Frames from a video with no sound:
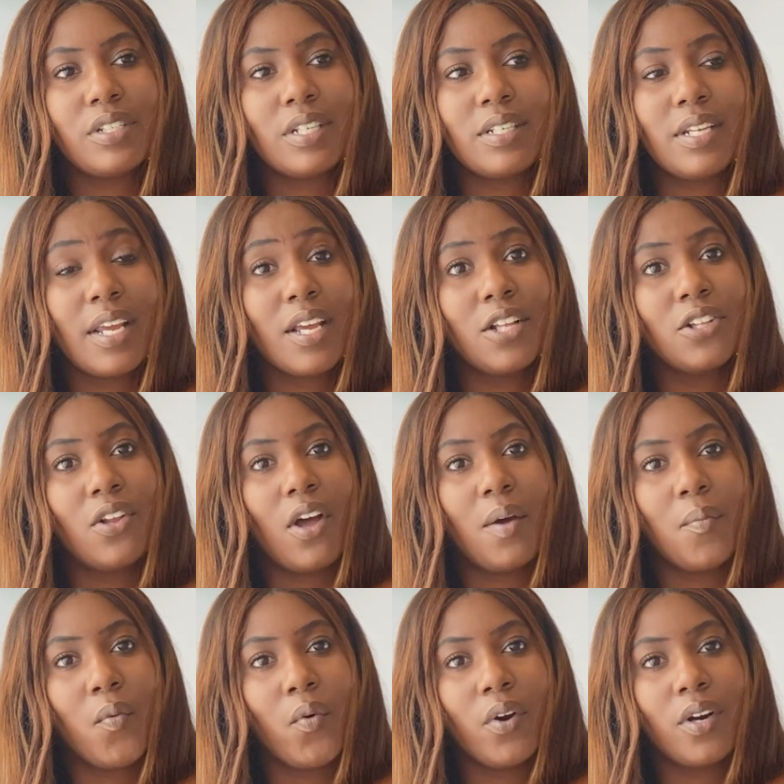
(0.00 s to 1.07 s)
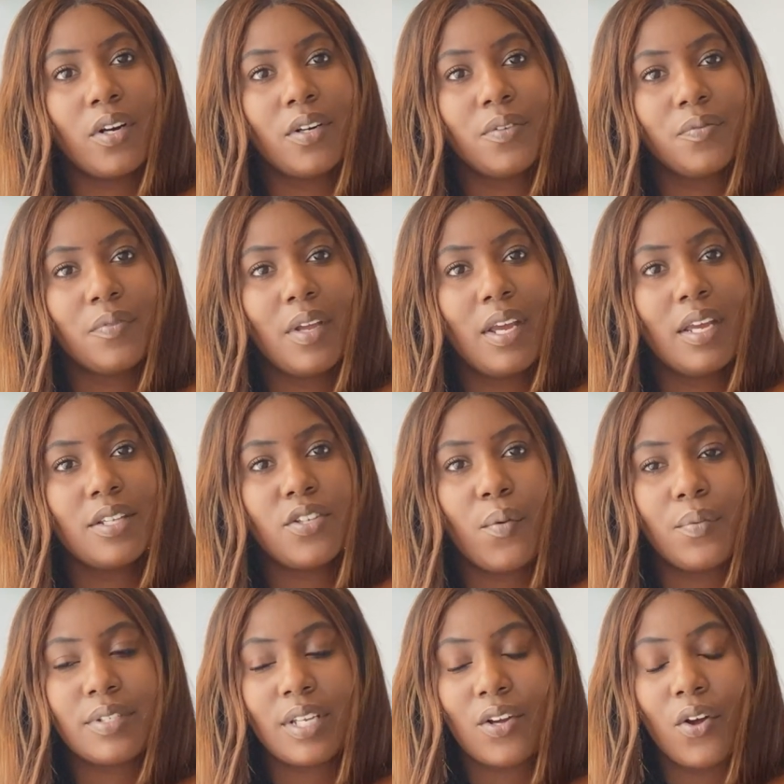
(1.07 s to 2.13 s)
that take a lot more. It's
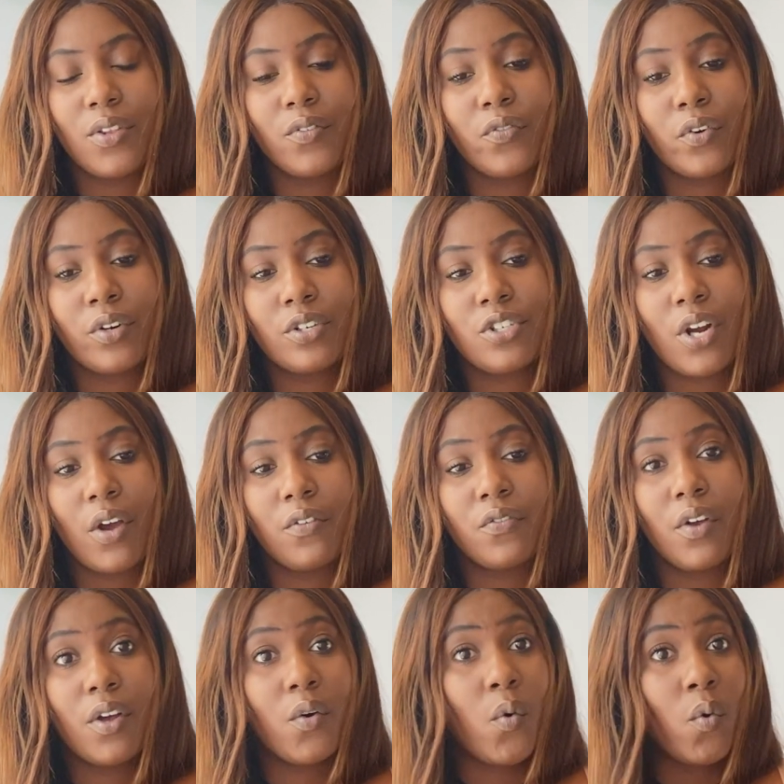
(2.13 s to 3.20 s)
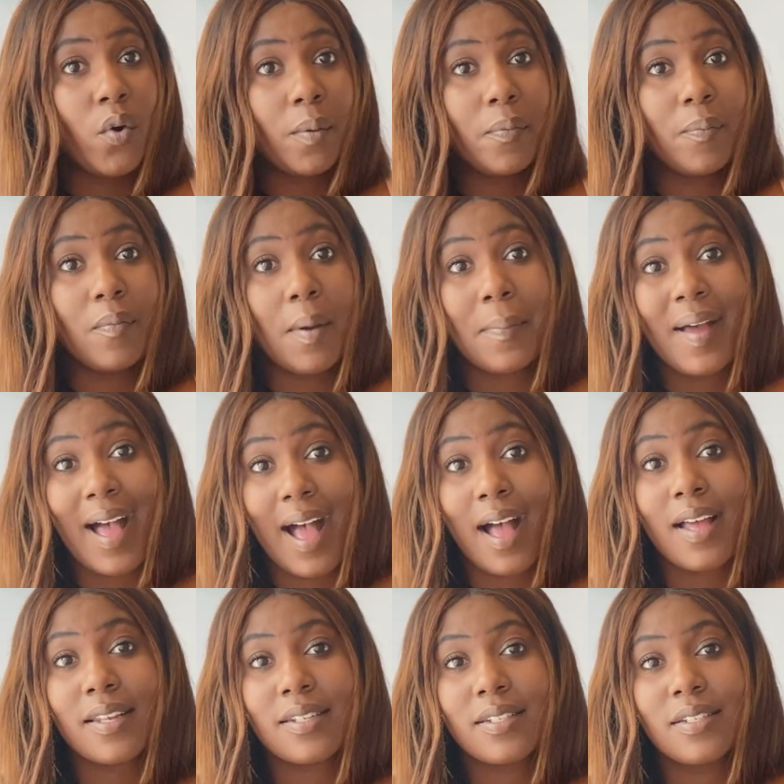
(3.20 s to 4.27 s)
almost like on the verge of or
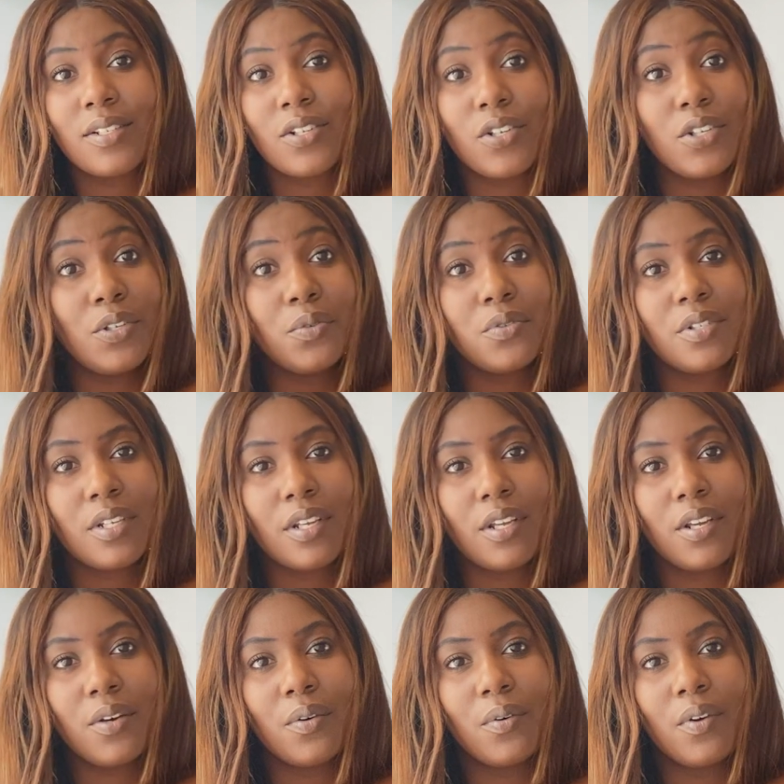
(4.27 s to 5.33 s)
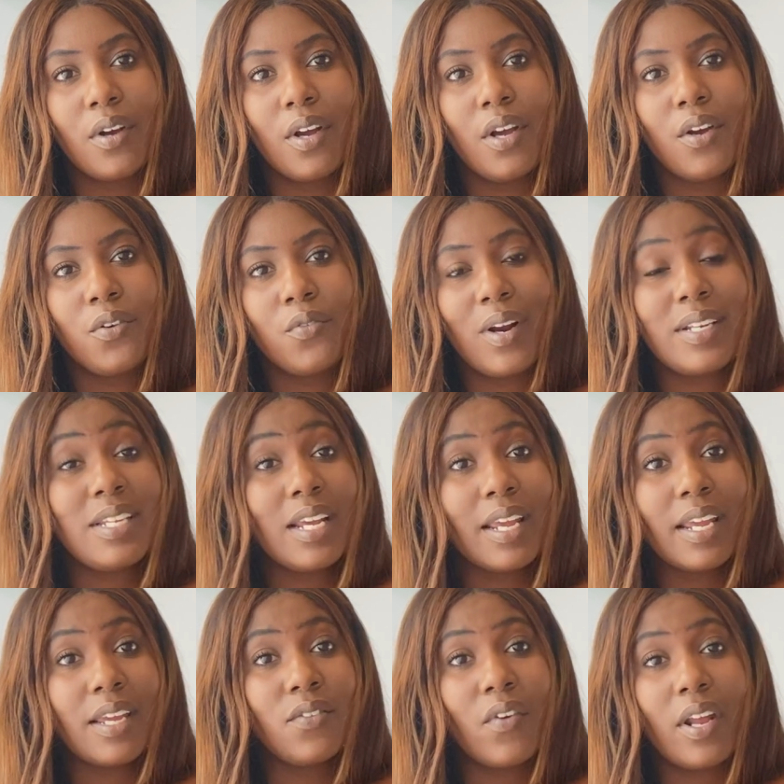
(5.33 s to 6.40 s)
past using you, right?
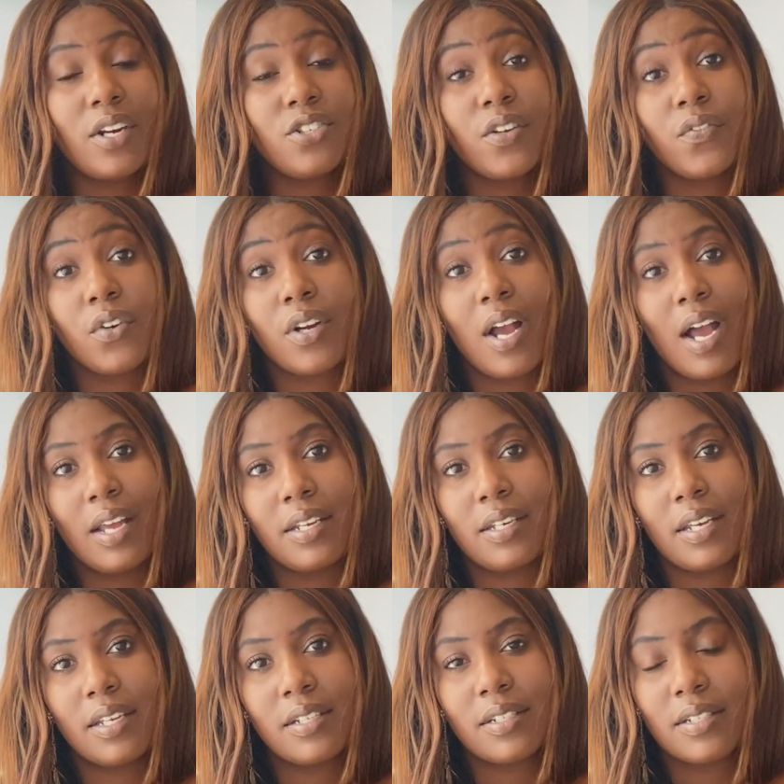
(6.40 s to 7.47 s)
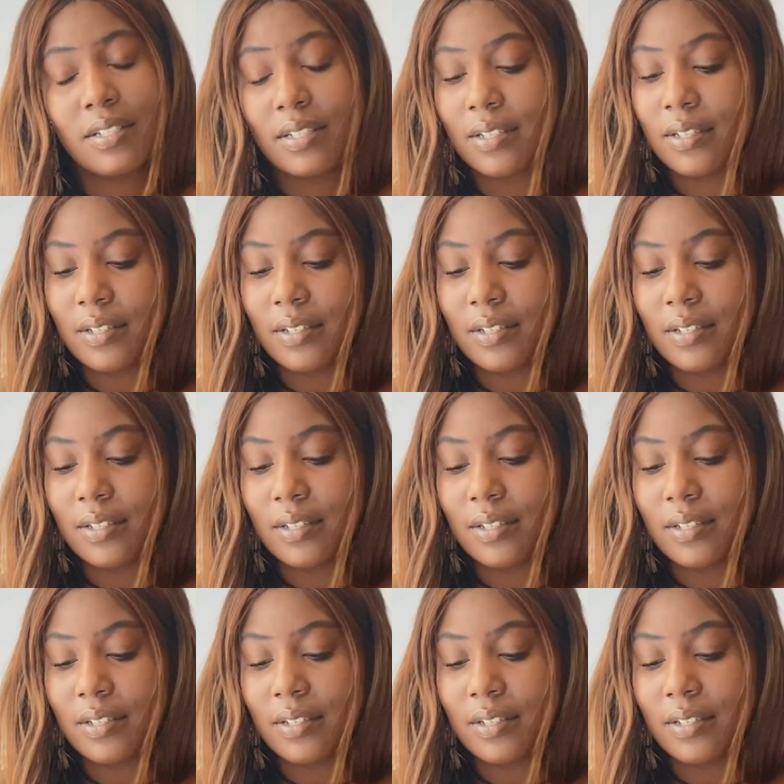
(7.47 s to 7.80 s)
Taking advantage of your kindness.